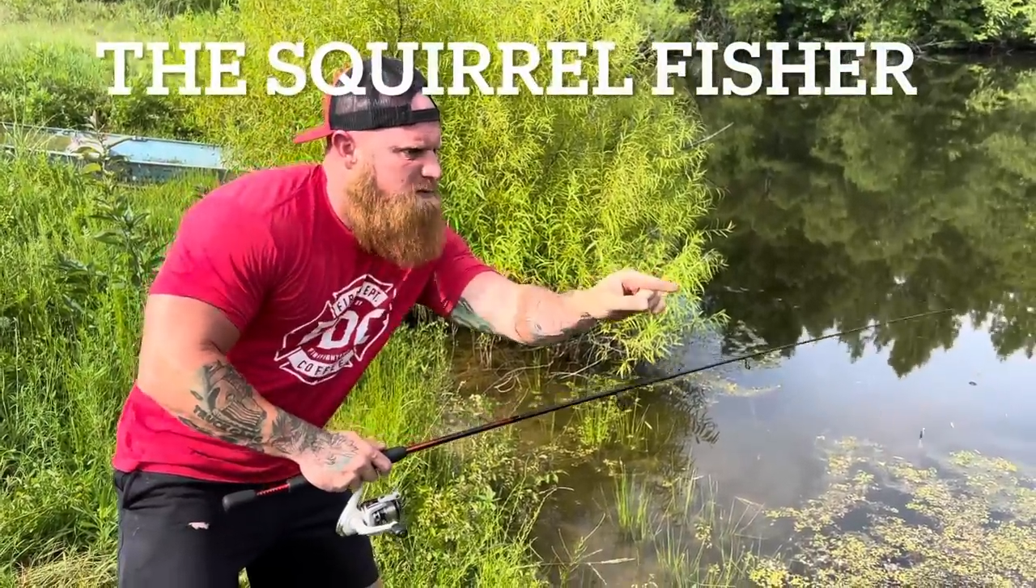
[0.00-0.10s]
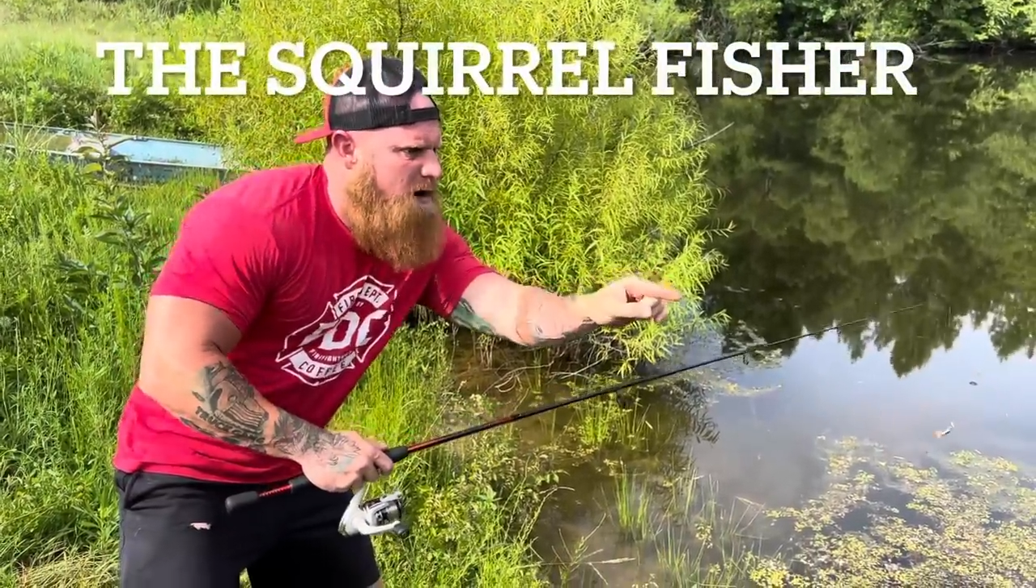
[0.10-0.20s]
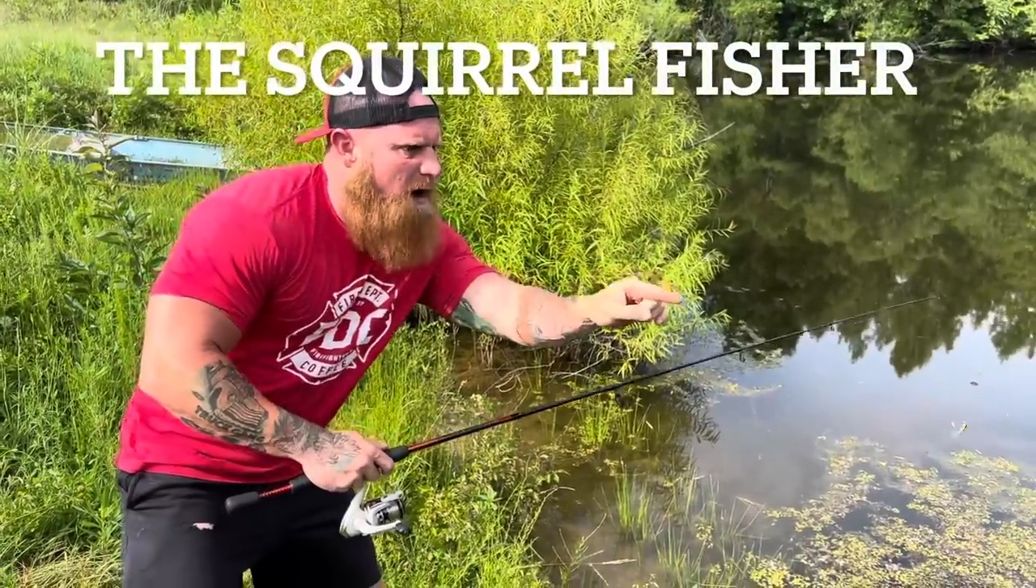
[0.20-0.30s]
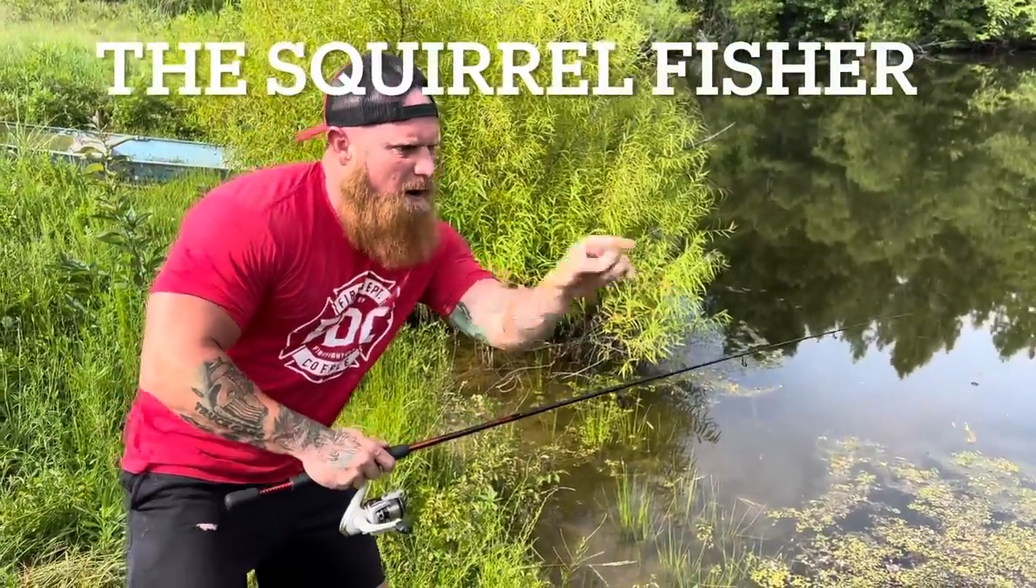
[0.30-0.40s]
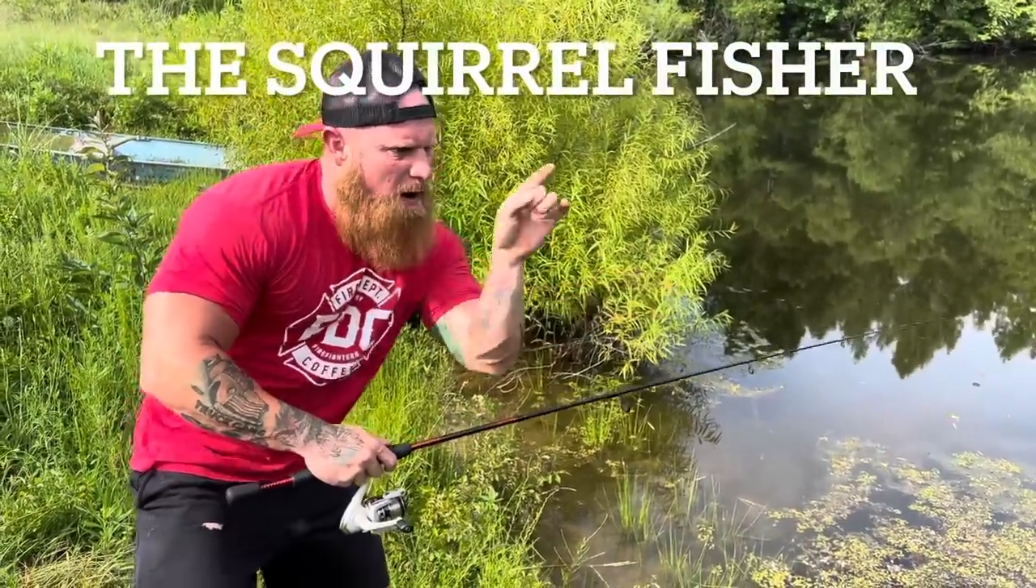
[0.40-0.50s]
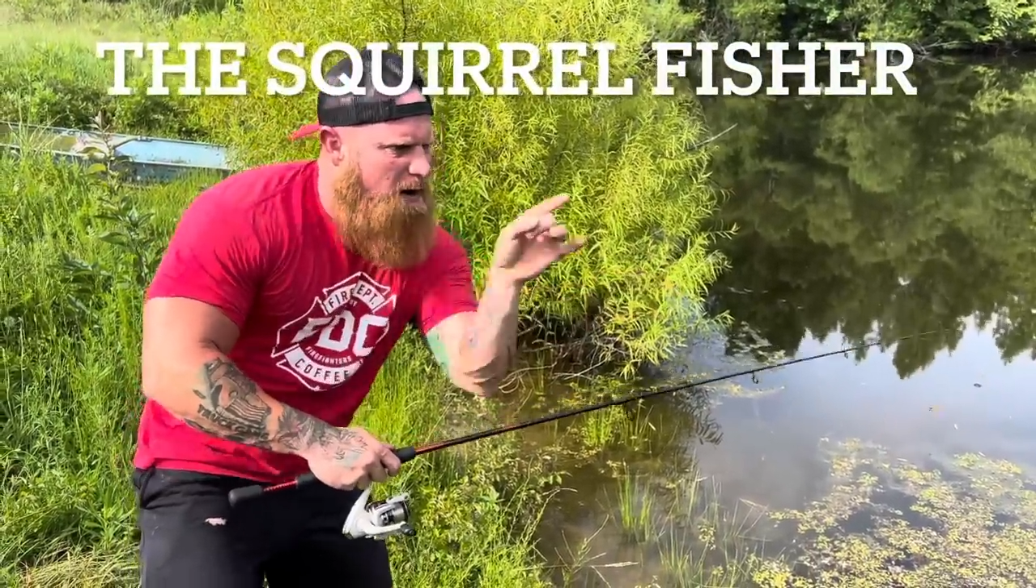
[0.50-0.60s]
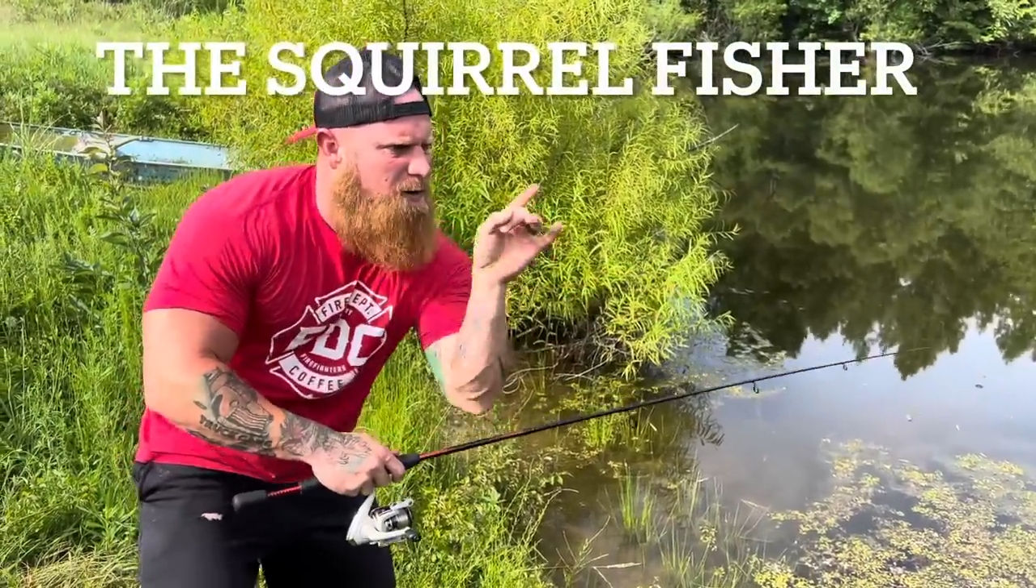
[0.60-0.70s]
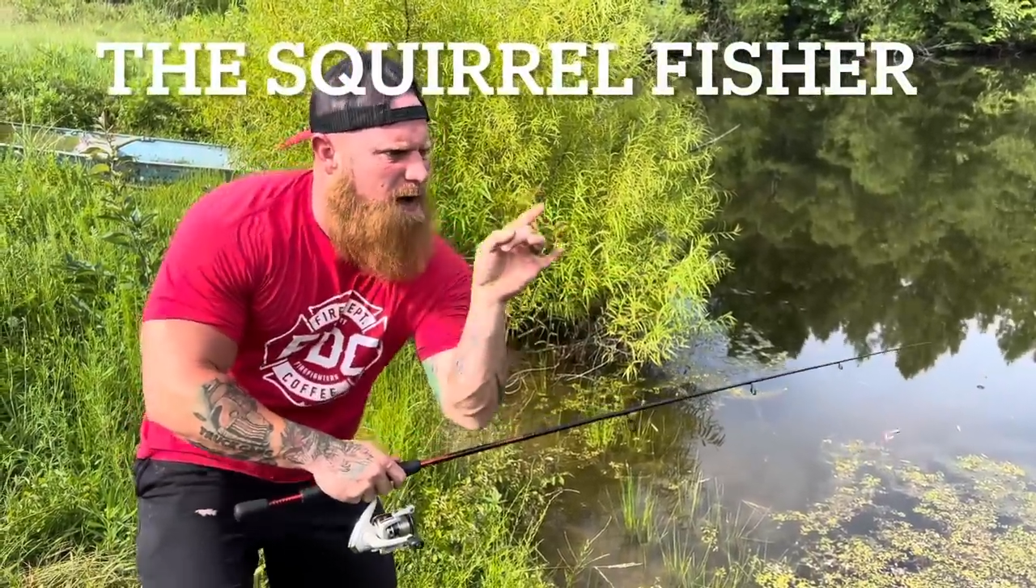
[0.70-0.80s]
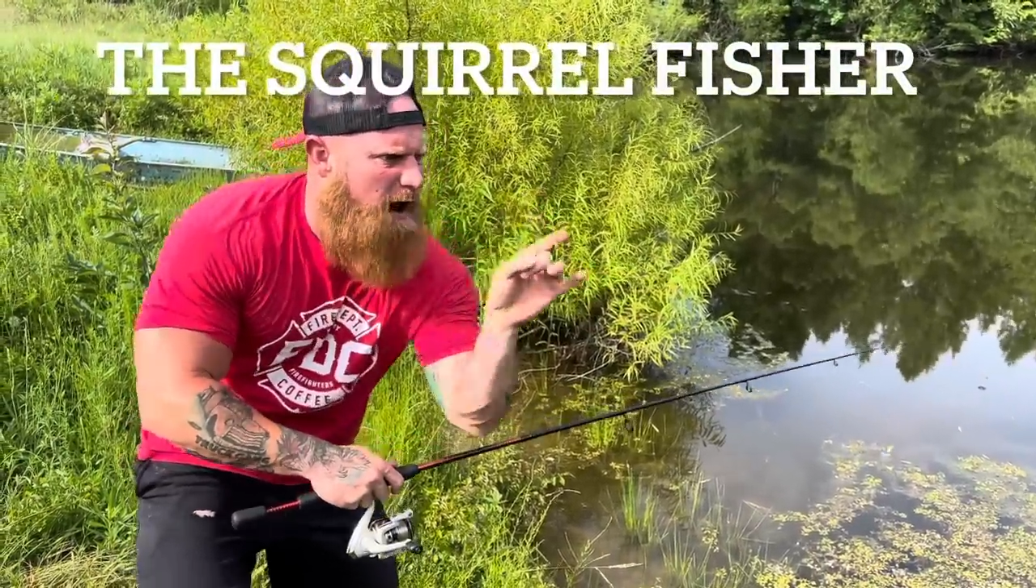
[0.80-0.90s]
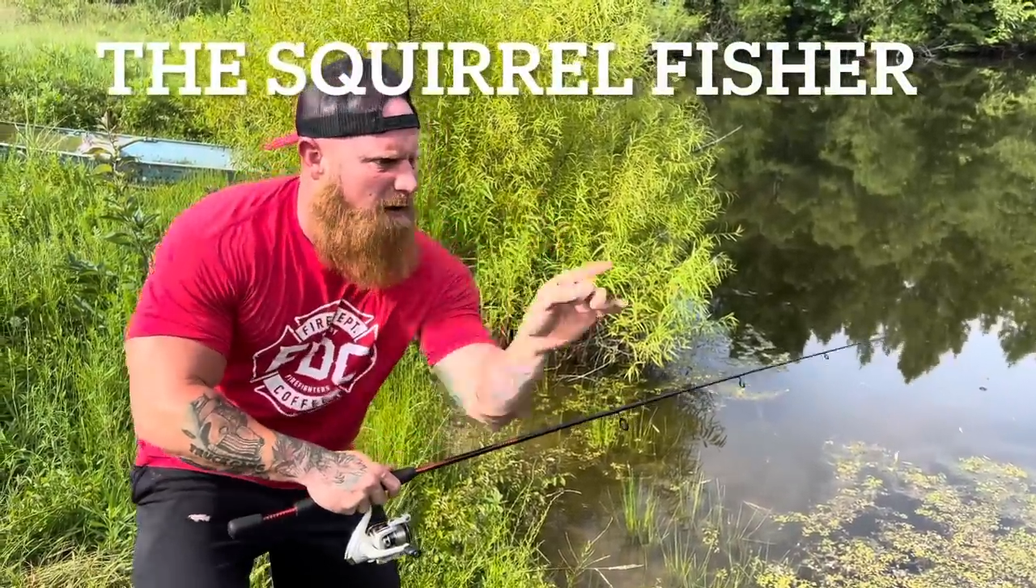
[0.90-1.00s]
there
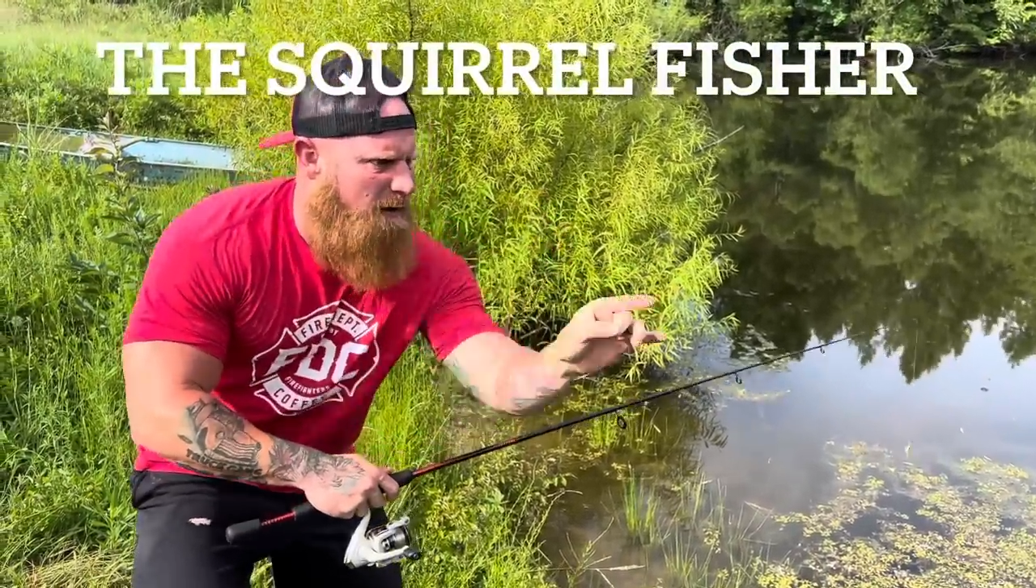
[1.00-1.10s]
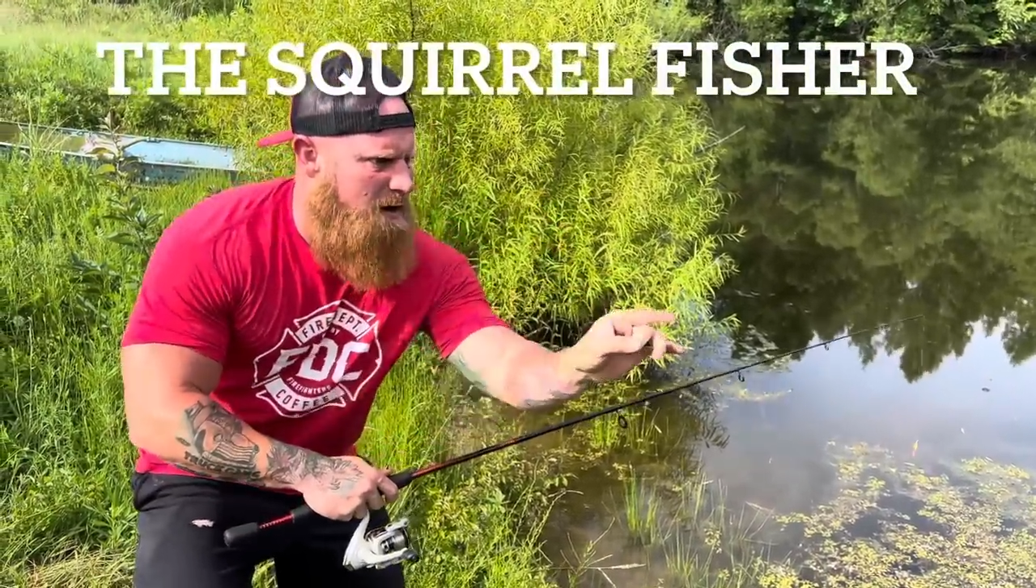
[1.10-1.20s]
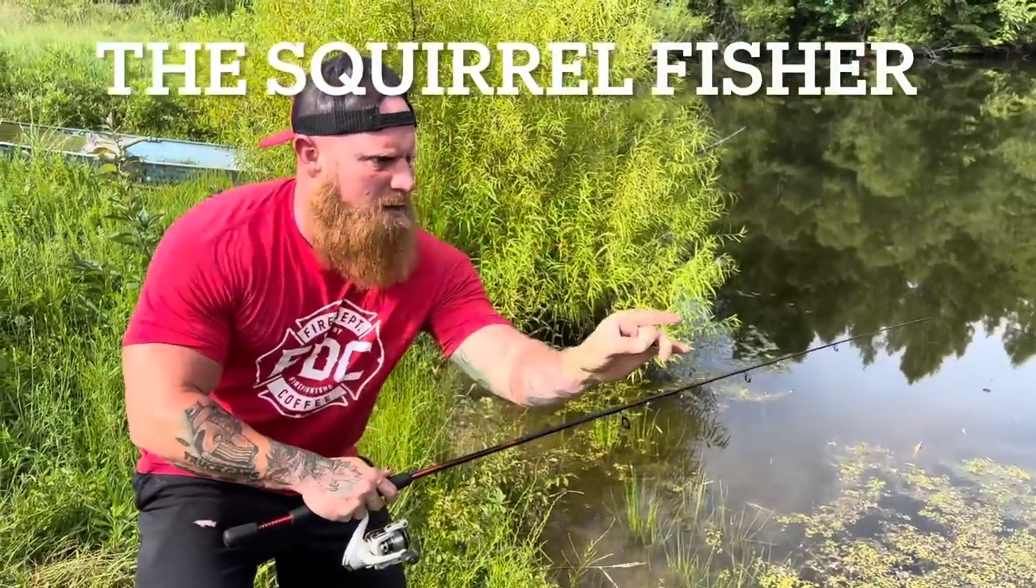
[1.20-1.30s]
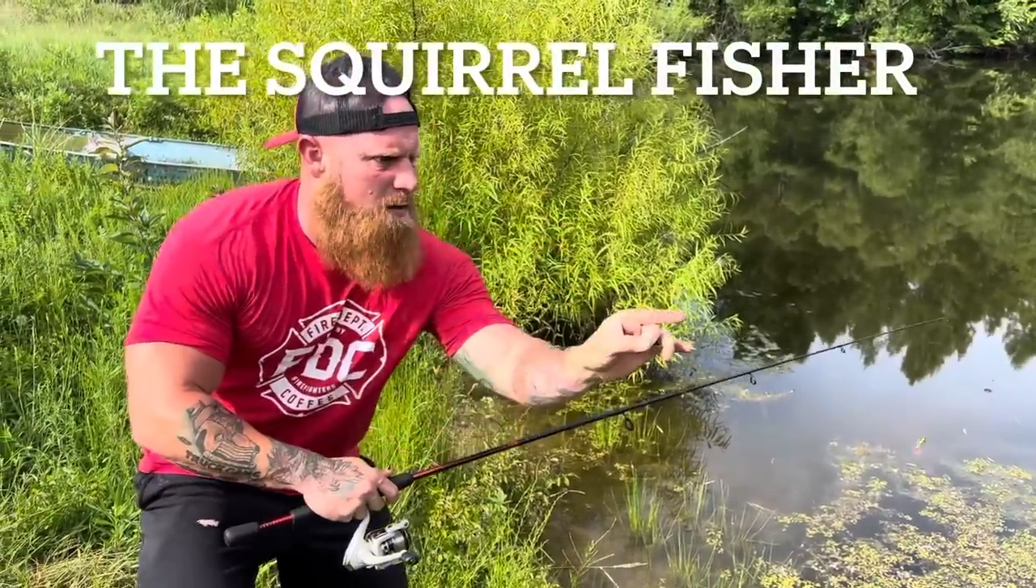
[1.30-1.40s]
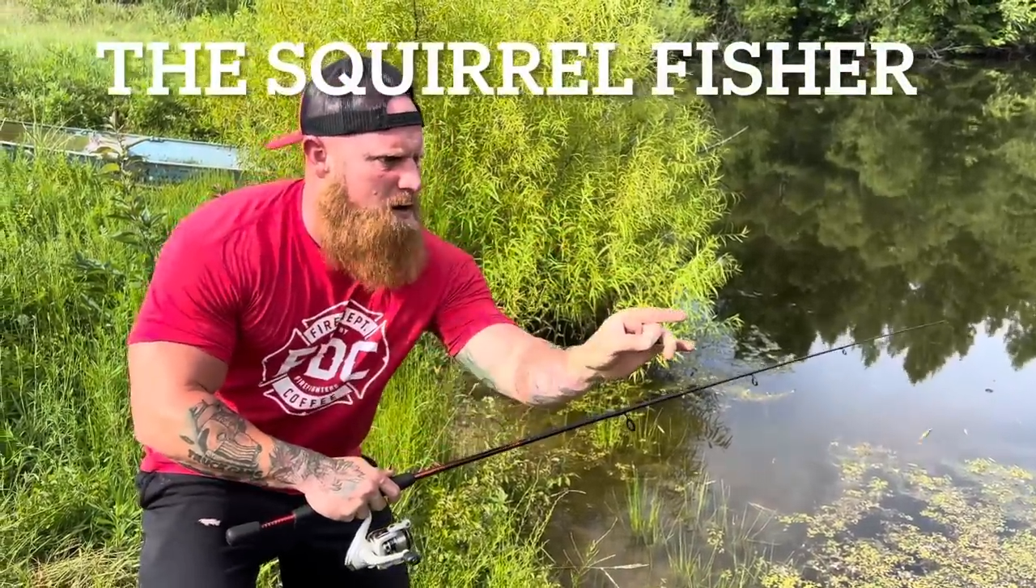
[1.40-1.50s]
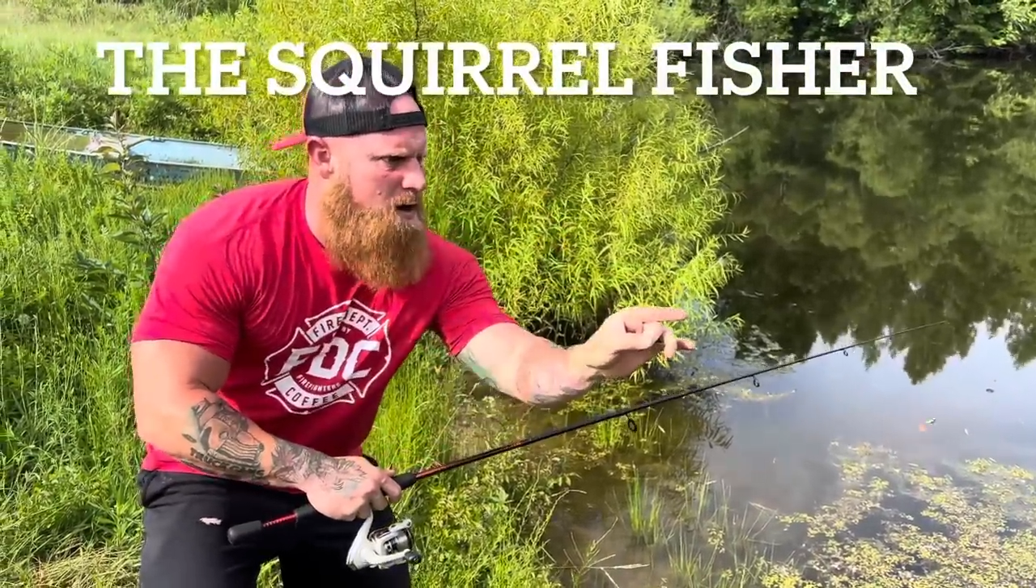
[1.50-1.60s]
under that limb,